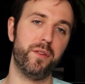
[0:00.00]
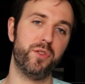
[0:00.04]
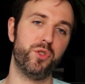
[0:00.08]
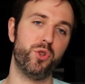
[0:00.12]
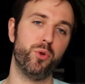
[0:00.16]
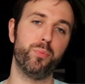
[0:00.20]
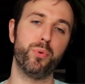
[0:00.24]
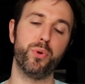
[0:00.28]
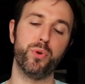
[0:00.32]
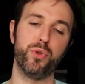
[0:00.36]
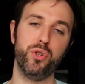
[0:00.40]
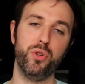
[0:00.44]

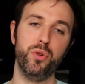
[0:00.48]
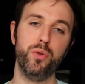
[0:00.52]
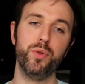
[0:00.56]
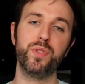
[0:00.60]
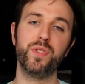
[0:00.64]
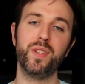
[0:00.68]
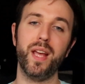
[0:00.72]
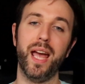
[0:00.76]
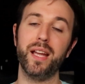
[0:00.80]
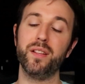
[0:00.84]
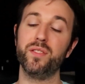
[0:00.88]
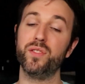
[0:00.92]
to
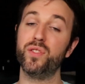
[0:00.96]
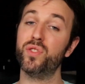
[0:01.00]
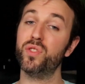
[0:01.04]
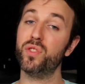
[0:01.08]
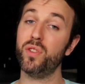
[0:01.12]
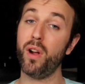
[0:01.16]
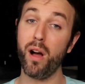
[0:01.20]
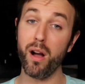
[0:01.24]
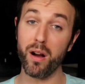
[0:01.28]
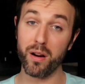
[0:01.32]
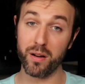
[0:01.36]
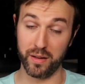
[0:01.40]
produce and
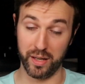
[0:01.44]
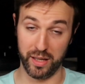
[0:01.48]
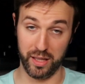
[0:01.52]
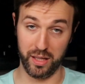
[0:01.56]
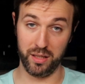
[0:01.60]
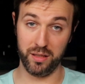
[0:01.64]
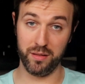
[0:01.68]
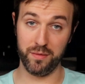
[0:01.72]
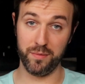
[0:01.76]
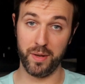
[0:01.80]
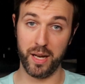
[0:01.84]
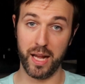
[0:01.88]
star
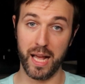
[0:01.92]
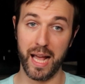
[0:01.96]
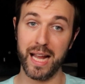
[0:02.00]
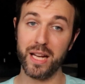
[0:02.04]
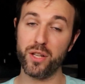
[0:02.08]
in